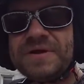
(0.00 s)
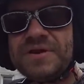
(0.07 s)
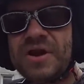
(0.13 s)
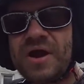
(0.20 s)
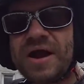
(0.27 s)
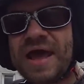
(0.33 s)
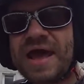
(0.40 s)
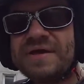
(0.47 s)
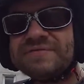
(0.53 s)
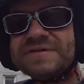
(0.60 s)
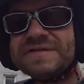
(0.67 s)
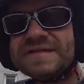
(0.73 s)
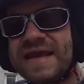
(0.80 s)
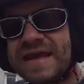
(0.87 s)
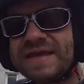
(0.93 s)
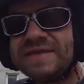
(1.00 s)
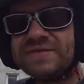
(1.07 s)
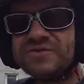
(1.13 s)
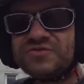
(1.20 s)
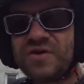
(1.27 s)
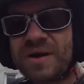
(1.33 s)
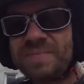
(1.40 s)
not have to take
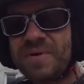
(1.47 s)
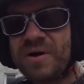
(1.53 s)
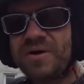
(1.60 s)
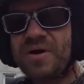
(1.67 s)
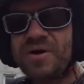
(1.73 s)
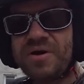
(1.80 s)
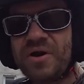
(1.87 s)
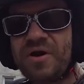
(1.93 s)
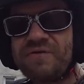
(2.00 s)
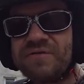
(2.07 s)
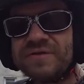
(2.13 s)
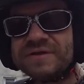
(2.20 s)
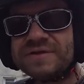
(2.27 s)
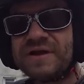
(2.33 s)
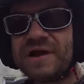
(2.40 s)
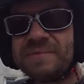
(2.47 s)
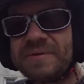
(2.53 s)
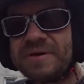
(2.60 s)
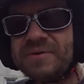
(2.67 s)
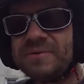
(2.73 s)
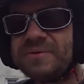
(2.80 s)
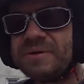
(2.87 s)
the tripod on and off all the time.
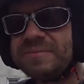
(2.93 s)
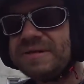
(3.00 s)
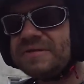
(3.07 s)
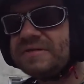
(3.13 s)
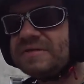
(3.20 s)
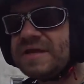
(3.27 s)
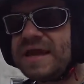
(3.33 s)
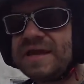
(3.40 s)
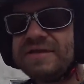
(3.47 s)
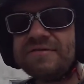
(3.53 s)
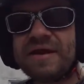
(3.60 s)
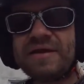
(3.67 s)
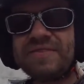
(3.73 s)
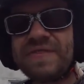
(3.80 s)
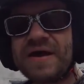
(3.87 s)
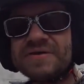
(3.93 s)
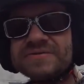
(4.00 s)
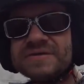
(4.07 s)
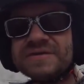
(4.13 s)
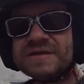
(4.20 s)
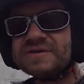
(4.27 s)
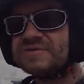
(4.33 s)
I don't want to be taking around
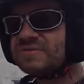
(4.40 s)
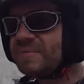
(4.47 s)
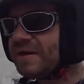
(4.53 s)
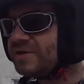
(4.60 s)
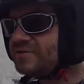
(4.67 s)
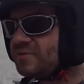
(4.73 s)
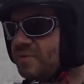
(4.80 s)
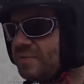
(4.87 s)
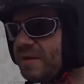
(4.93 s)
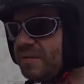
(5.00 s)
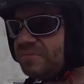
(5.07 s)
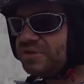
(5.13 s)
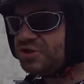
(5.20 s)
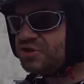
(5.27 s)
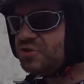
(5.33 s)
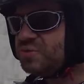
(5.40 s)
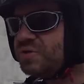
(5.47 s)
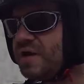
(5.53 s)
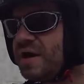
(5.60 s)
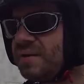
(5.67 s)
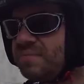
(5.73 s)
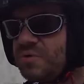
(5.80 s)
1,000 things with me. I just want to be able to shoot,
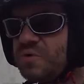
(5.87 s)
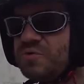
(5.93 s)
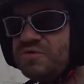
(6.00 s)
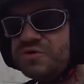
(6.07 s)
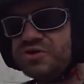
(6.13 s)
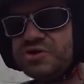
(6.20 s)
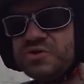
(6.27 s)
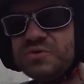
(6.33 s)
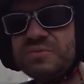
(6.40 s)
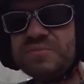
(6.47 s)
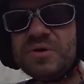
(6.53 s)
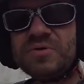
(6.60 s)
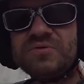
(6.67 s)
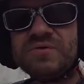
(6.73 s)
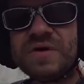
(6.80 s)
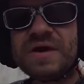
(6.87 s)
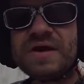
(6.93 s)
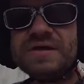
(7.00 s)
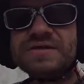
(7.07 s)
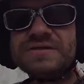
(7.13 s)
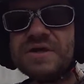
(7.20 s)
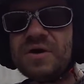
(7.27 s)

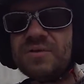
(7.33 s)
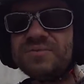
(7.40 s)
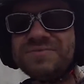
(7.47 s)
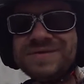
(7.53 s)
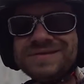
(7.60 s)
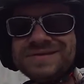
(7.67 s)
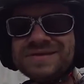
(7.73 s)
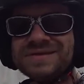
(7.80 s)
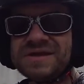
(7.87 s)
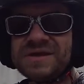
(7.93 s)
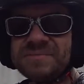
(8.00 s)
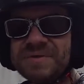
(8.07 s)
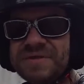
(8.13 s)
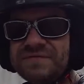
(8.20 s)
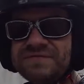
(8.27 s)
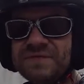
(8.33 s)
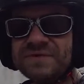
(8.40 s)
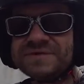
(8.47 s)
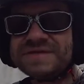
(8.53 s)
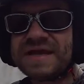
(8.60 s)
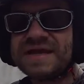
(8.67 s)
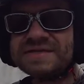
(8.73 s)
move. So this is going to be the
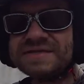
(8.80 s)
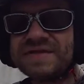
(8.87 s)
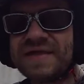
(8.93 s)
first test of